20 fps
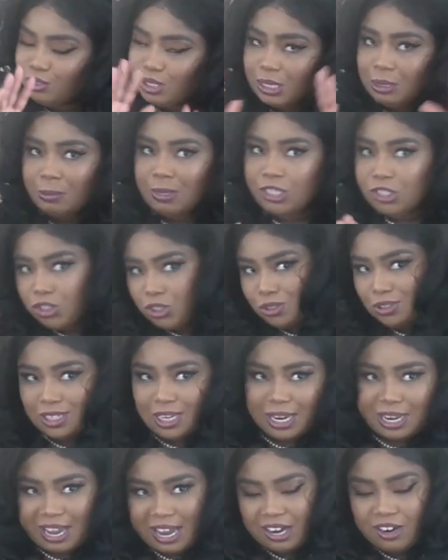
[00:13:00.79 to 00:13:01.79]
you know, to make sure
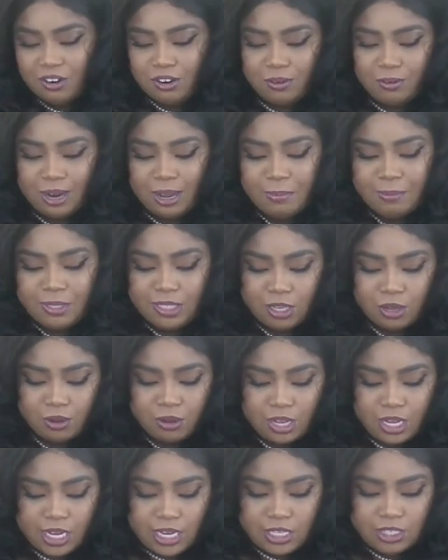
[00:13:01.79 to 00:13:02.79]
that I got it all right.
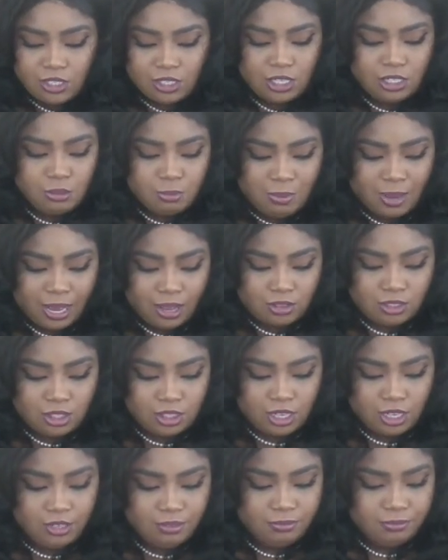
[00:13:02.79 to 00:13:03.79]
So just
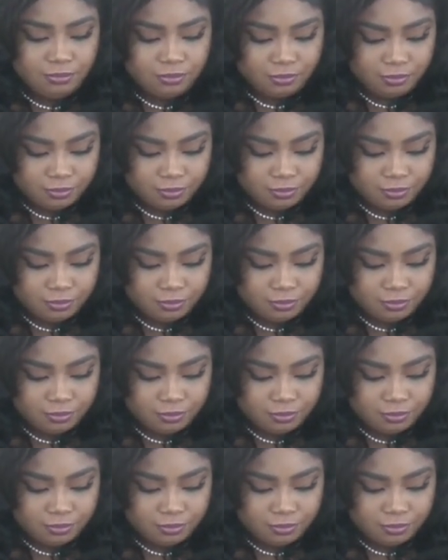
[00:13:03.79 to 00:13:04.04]
balance it.